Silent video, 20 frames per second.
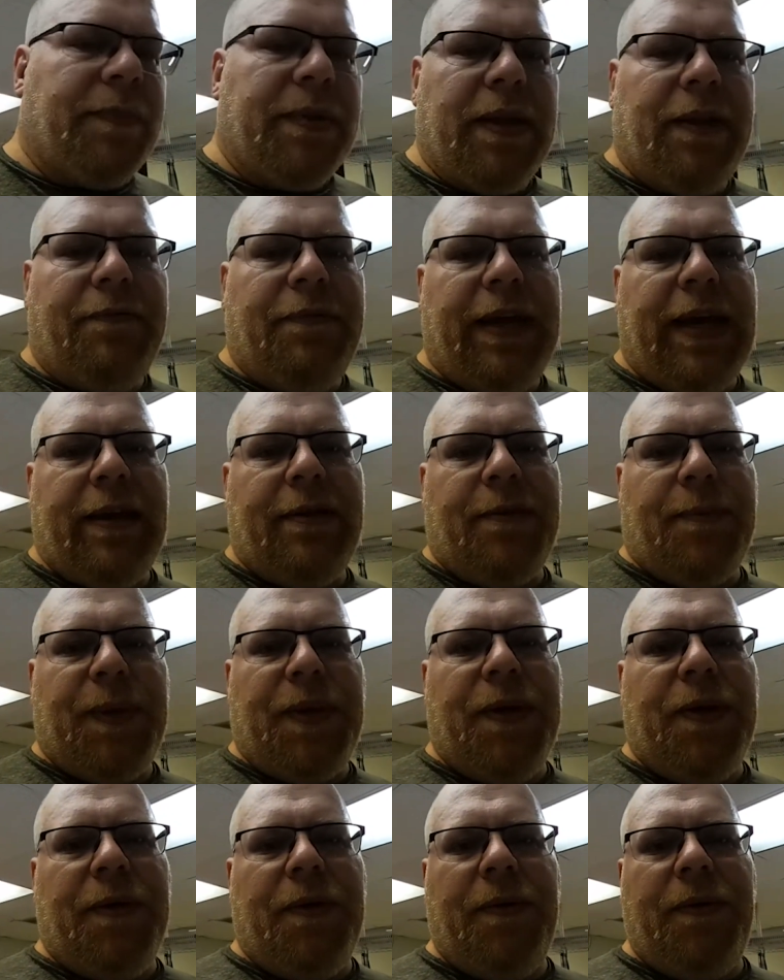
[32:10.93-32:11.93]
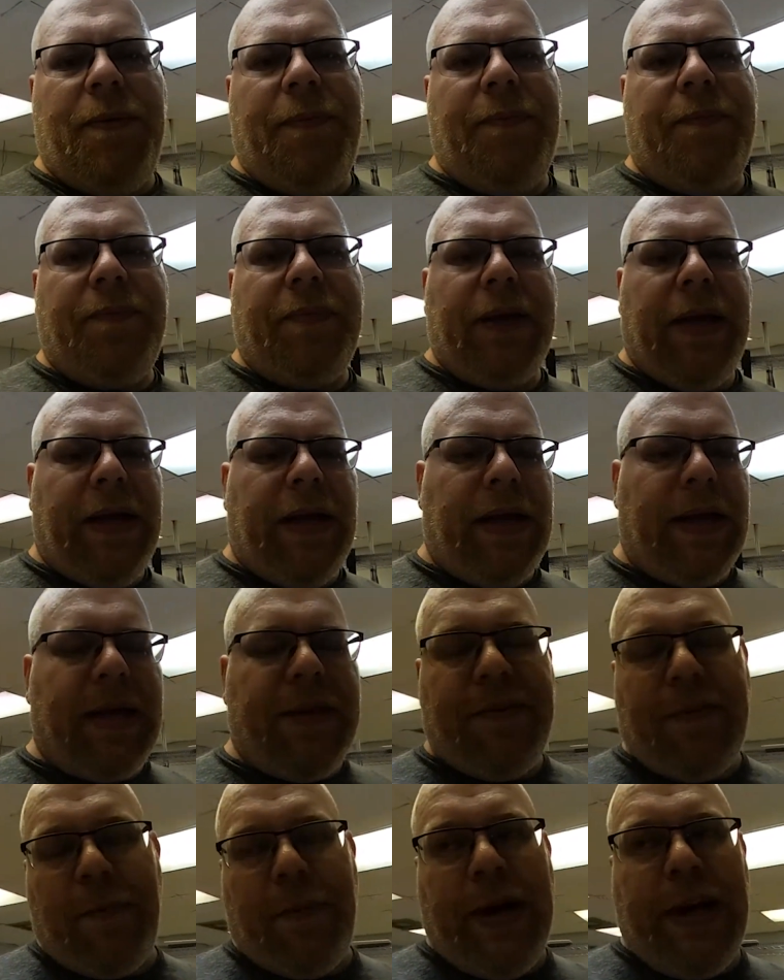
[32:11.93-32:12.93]
of that tomorrow
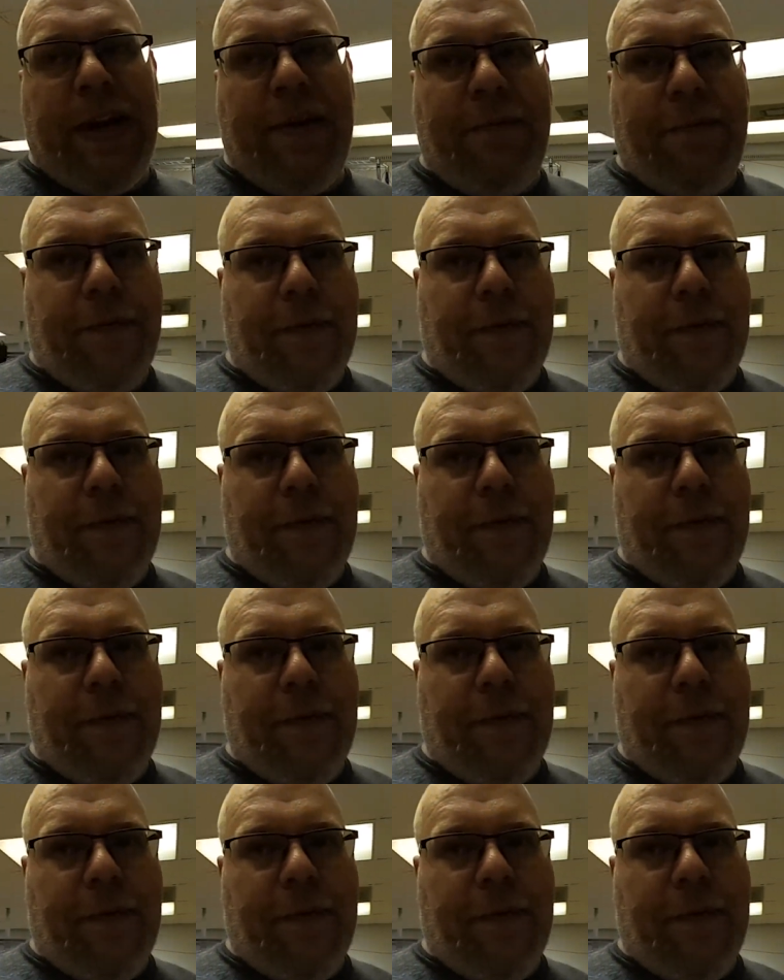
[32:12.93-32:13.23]
because I'm waiting